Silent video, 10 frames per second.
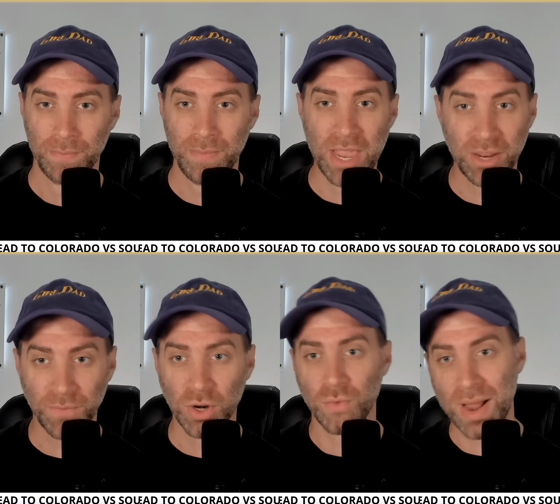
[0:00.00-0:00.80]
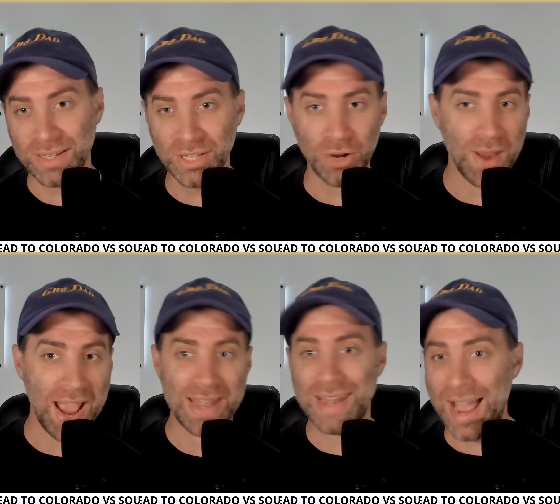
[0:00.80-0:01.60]
They convert red zone
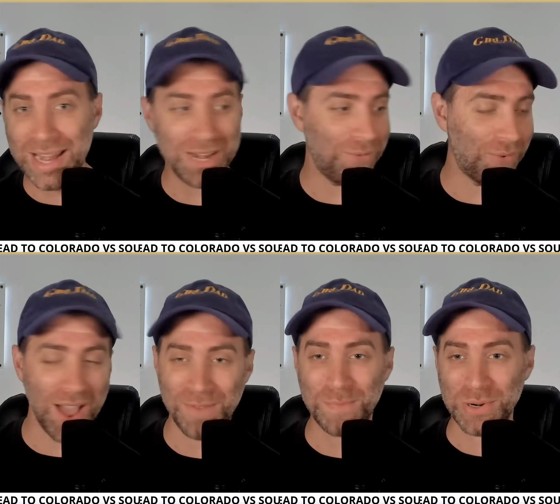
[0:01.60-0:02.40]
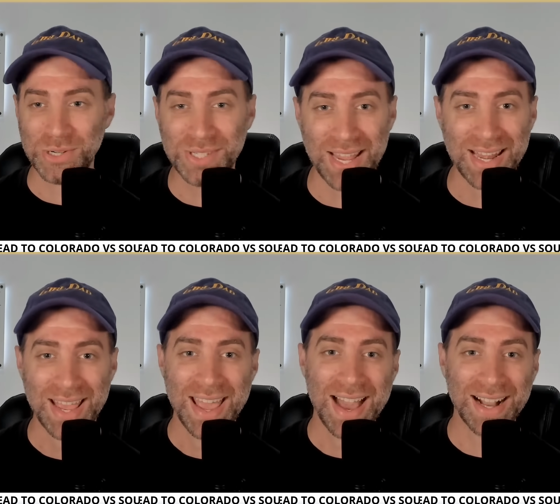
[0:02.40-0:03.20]
at 95%
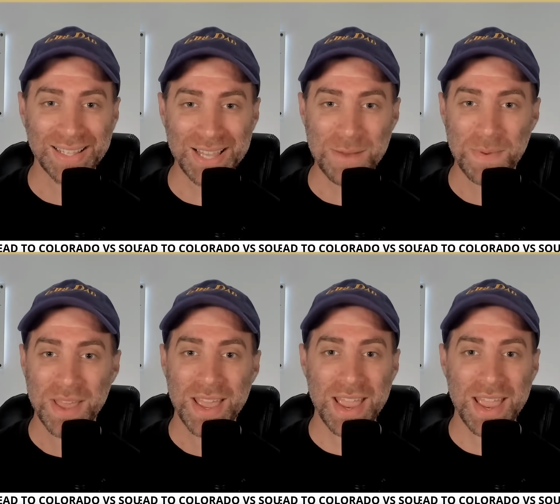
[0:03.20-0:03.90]
a clip,